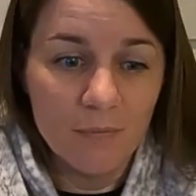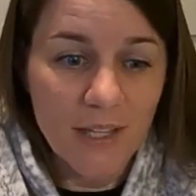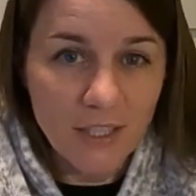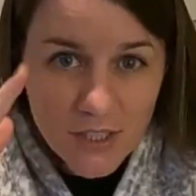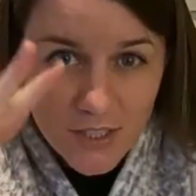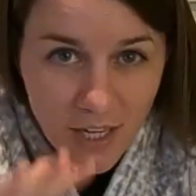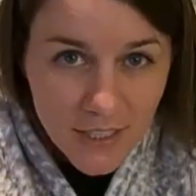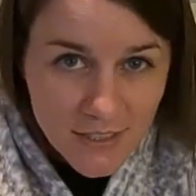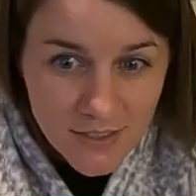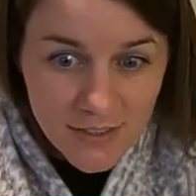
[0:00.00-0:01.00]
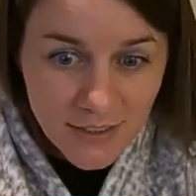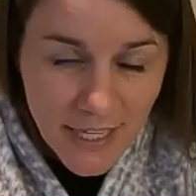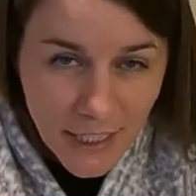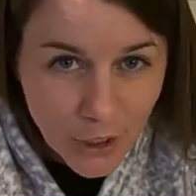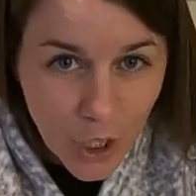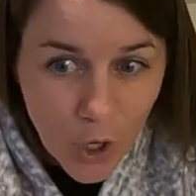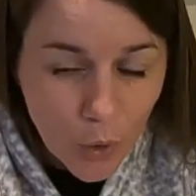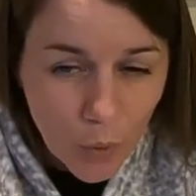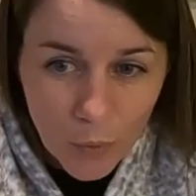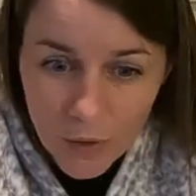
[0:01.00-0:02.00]
they just kind of lay
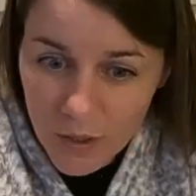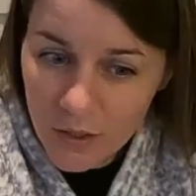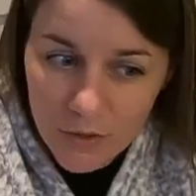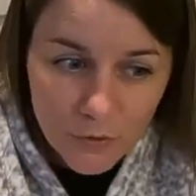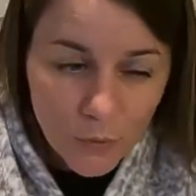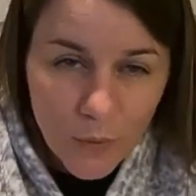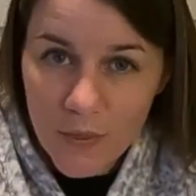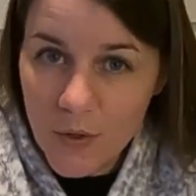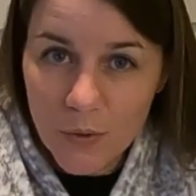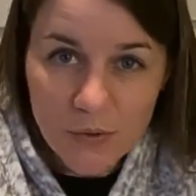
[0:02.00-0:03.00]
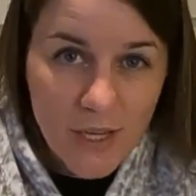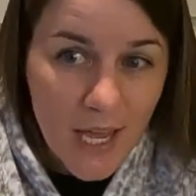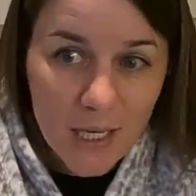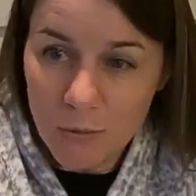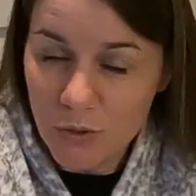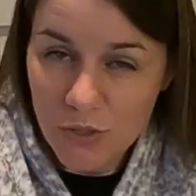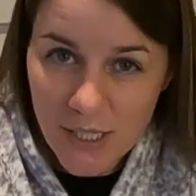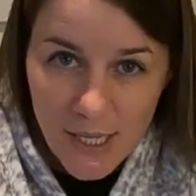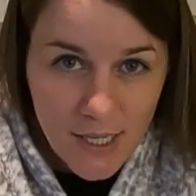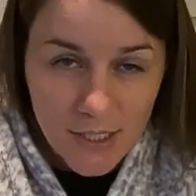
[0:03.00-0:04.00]
low for when those animals
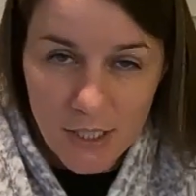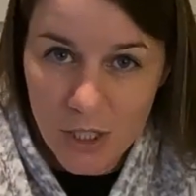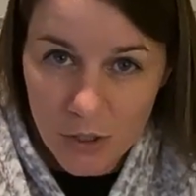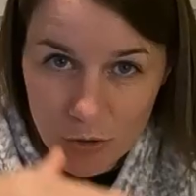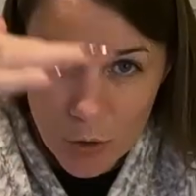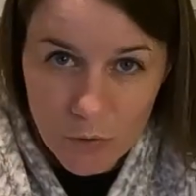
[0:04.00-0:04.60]
kick, to